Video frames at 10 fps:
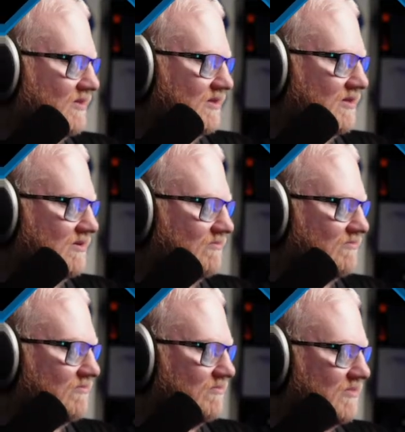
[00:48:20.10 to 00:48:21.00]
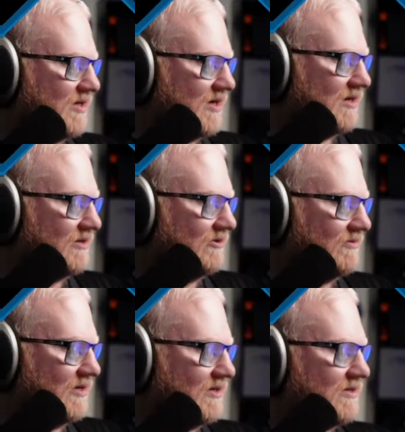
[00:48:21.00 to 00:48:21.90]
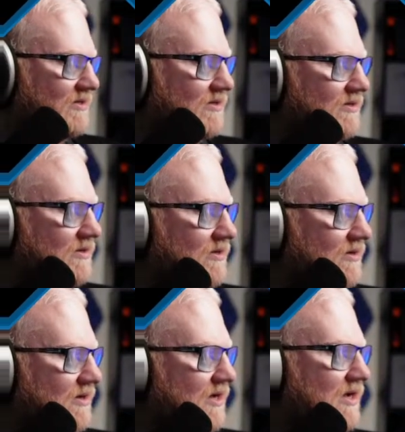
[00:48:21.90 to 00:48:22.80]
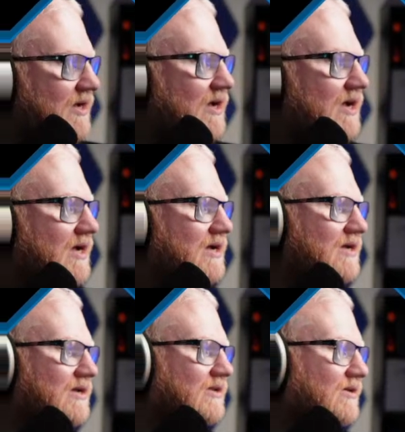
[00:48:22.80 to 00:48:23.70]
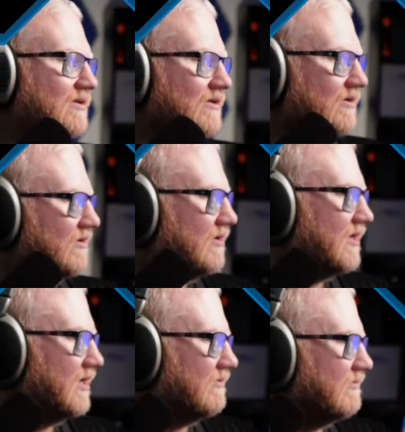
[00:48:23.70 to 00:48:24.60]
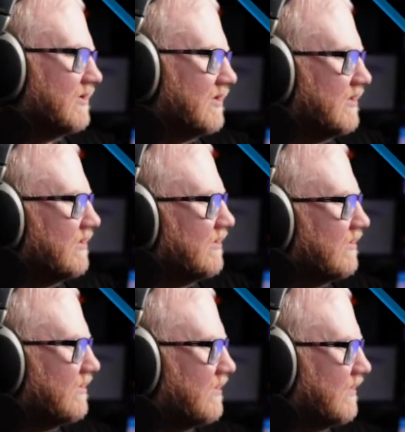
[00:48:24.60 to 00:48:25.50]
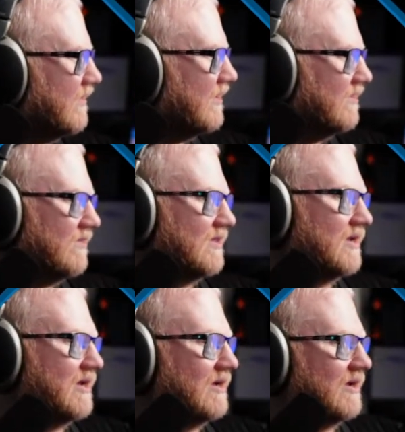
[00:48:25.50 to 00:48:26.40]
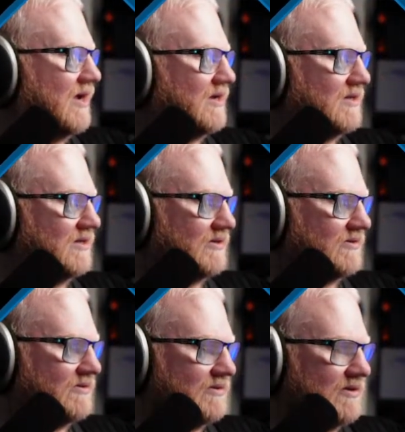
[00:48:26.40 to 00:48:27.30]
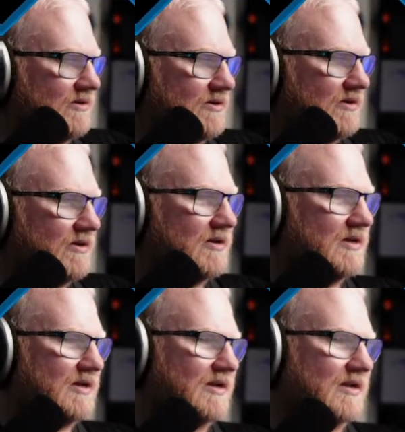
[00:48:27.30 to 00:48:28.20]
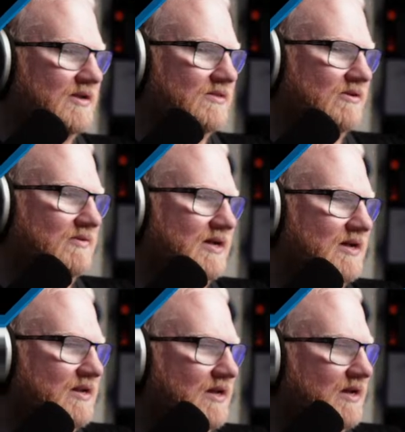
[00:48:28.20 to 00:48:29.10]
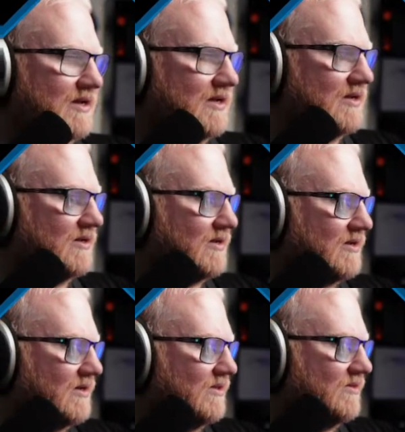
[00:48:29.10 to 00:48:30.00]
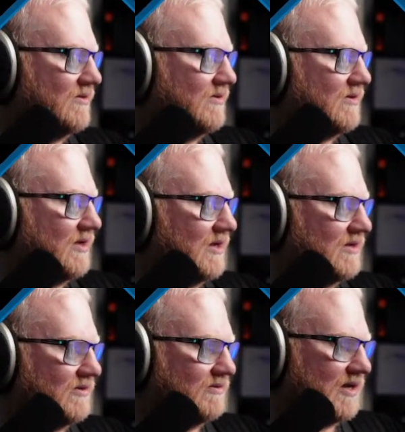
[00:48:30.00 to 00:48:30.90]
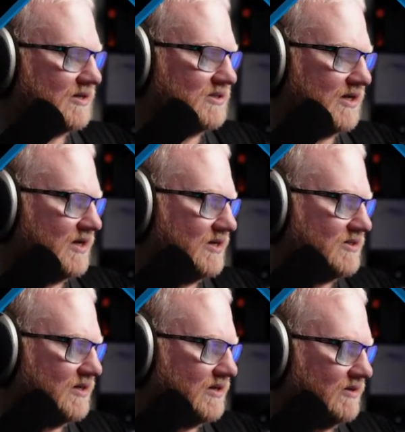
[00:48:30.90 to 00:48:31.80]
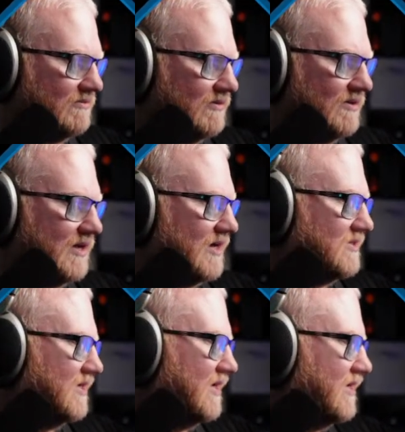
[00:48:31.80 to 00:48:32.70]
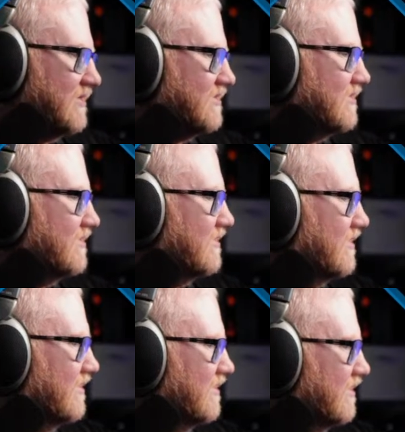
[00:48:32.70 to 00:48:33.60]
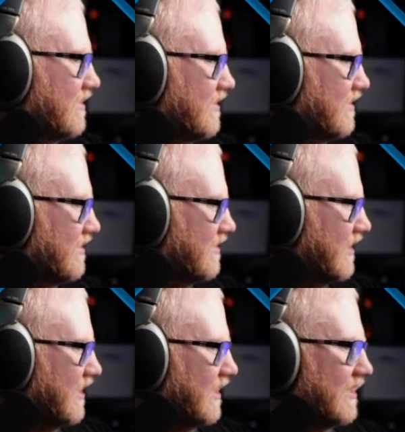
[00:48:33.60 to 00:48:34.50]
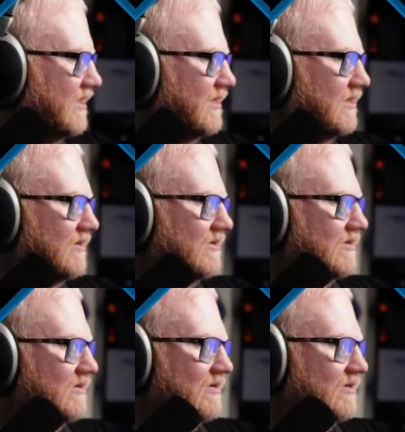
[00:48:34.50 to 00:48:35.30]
to theme.lua, and it was this that I added here. Let's go ahead and insert and do dash dash, not equals dash dash, and